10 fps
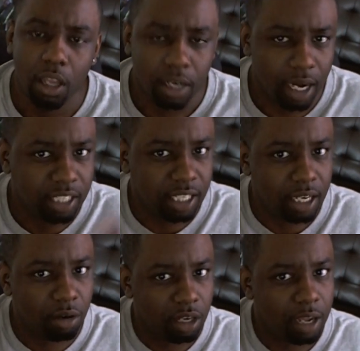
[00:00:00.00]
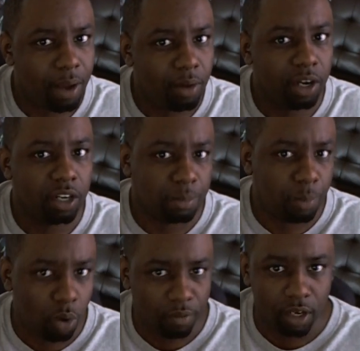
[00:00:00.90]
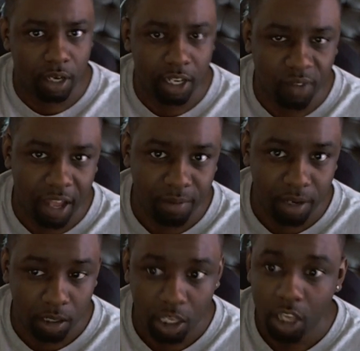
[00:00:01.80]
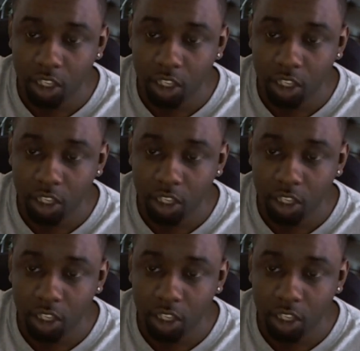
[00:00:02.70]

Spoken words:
Now, they said they were going to come out and they're going to support it for the next 5 years.